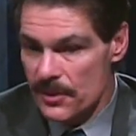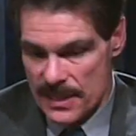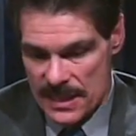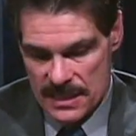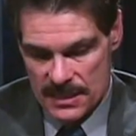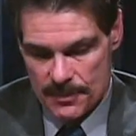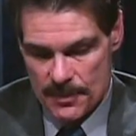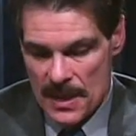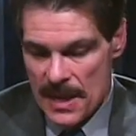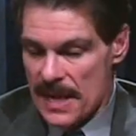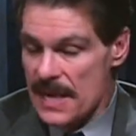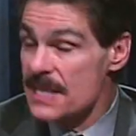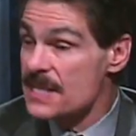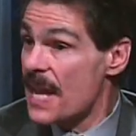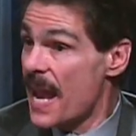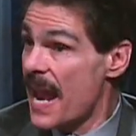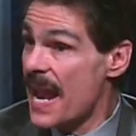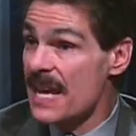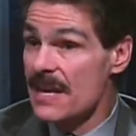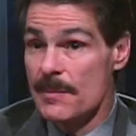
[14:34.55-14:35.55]
He's
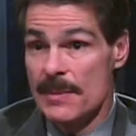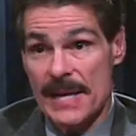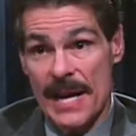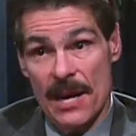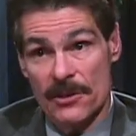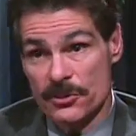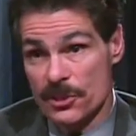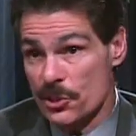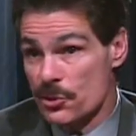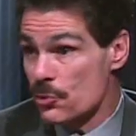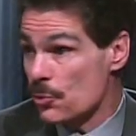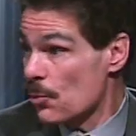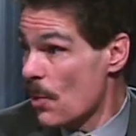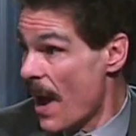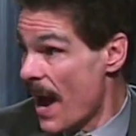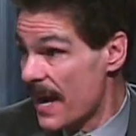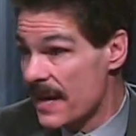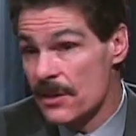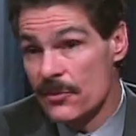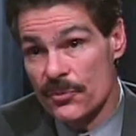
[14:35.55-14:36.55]
hanging me out to
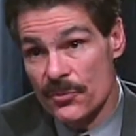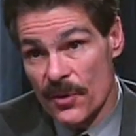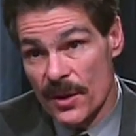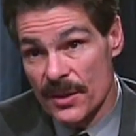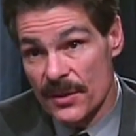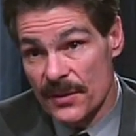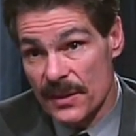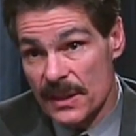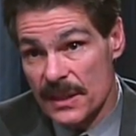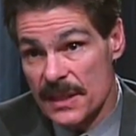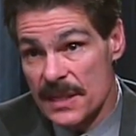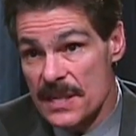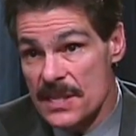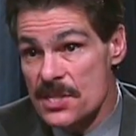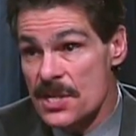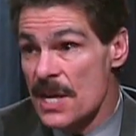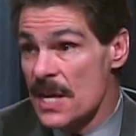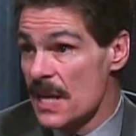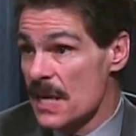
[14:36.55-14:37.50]
dry in front of the kids.